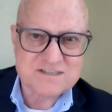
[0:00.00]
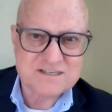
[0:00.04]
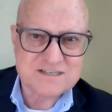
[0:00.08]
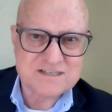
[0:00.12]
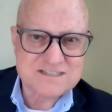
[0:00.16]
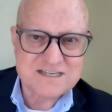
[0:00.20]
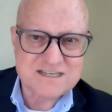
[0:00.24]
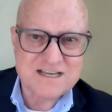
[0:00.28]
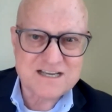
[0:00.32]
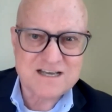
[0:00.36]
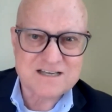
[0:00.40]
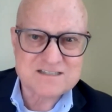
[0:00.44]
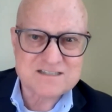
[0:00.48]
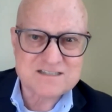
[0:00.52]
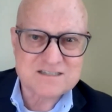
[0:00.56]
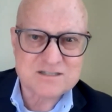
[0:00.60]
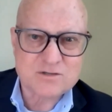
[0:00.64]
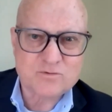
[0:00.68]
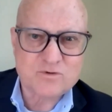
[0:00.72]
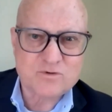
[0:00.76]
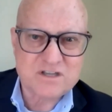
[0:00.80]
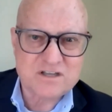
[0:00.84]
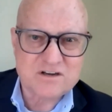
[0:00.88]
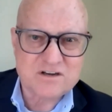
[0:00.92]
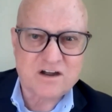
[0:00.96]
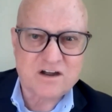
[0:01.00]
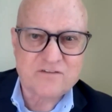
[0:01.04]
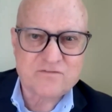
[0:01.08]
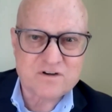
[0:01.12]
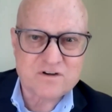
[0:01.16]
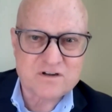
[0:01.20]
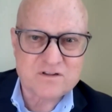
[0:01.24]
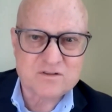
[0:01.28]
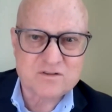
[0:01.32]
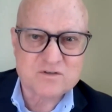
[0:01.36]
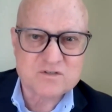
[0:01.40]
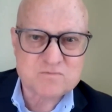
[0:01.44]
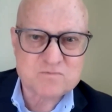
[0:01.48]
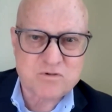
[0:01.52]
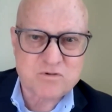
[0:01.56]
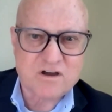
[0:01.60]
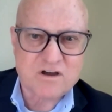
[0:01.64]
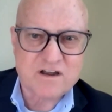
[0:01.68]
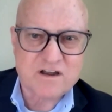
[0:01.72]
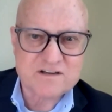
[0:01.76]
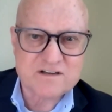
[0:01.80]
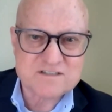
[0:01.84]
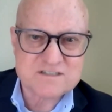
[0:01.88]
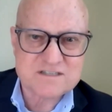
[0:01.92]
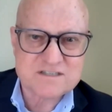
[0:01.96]
success that we can offer to those
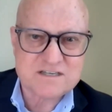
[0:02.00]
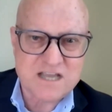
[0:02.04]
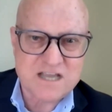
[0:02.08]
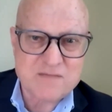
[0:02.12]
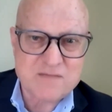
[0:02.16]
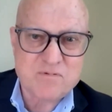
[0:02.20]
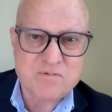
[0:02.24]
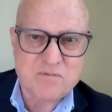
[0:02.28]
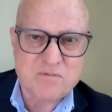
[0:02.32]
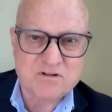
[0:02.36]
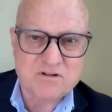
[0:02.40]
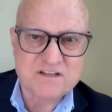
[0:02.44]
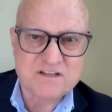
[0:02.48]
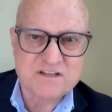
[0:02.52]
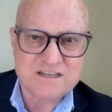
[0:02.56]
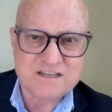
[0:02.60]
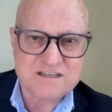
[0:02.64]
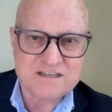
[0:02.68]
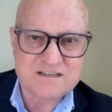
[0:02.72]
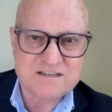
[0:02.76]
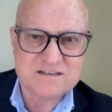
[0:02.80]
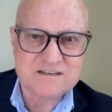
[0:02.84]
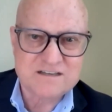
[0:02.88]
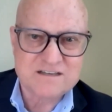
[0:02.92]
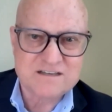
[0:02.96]
products capably